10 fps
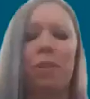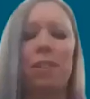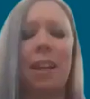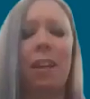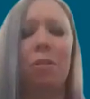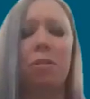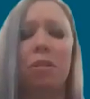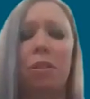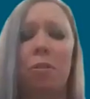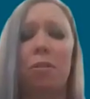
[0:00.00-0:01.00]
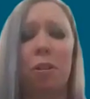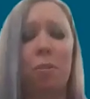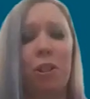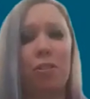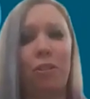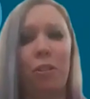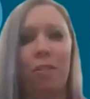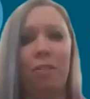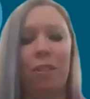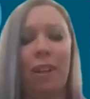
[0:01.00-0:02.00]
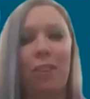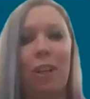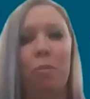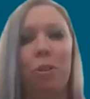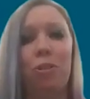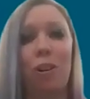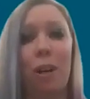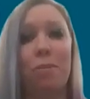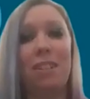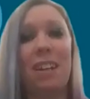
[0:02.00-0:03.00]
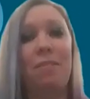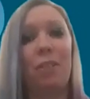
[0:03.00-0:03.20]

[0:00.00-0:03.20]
thank you so much for giving up your time today,